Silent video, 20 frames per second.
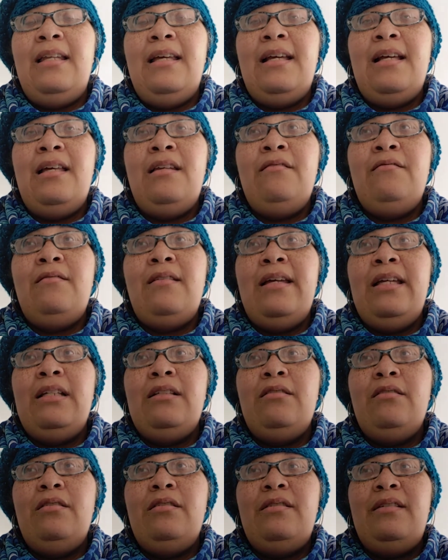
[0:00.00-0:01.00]
Like, I don't like
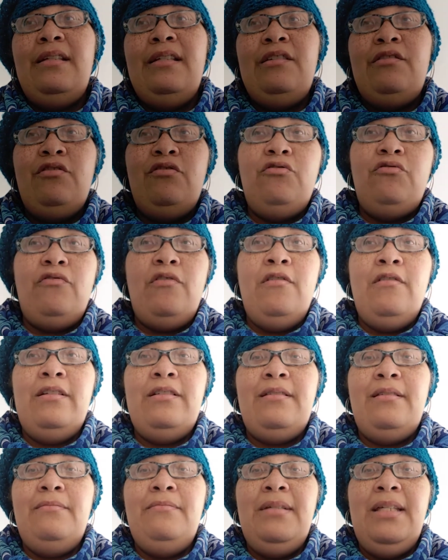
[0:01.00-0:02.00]
attention drawn
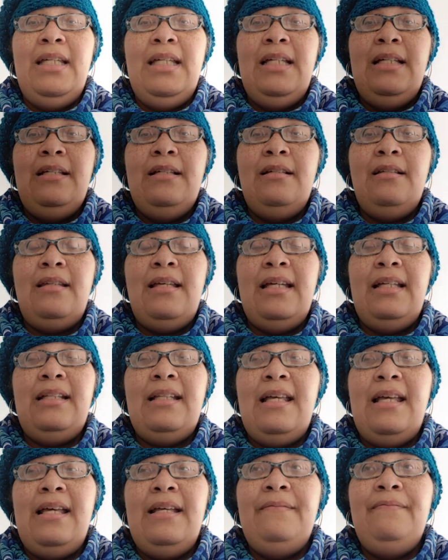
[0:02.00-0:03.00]
to me like
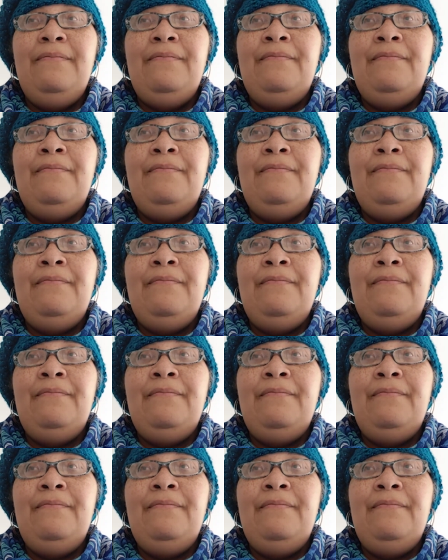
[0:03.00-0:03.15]
that.